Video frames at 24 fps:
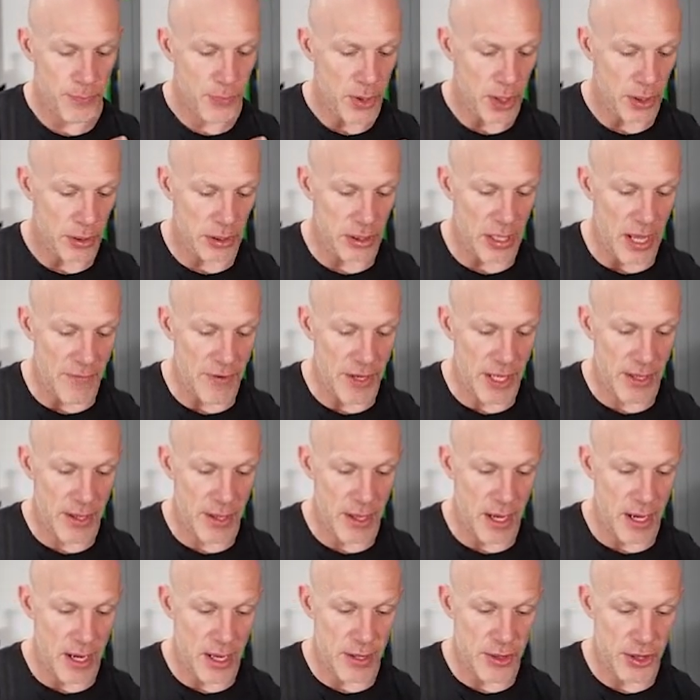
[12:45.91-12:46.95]
Love it.
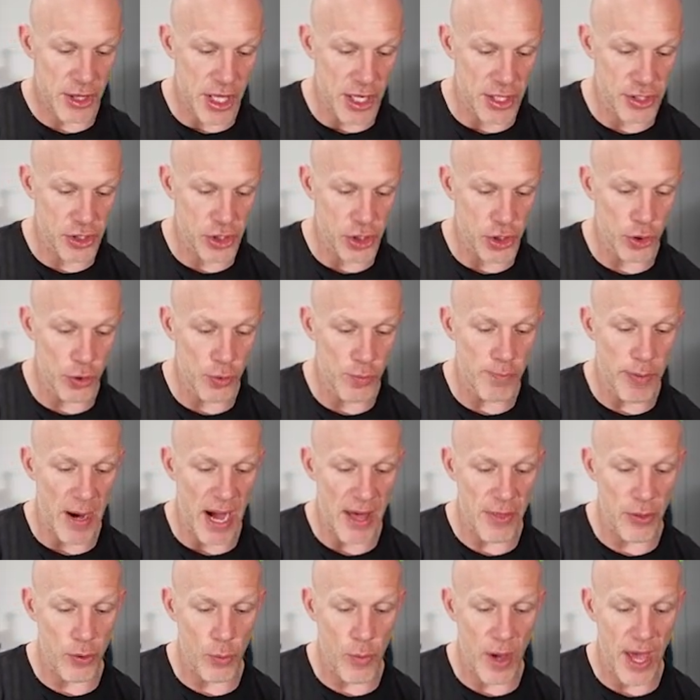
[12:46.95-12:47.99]
These two, by
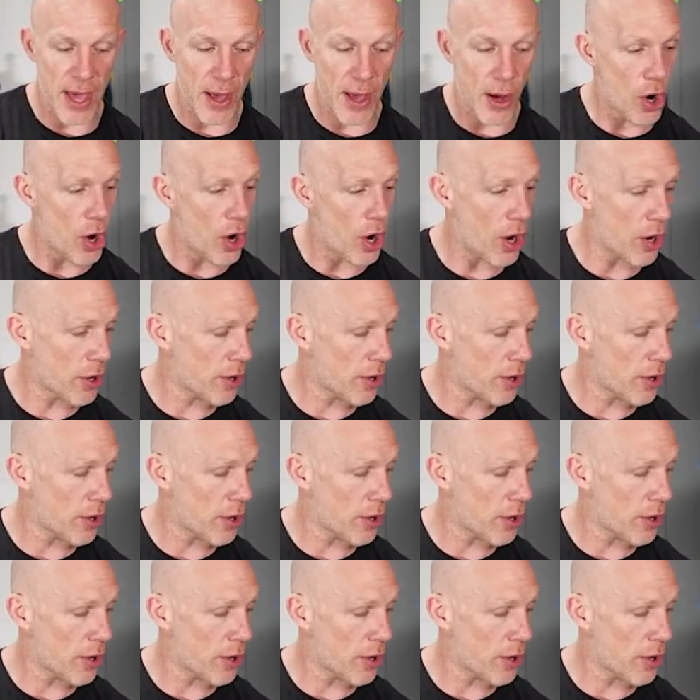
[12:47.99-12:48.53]
the way, are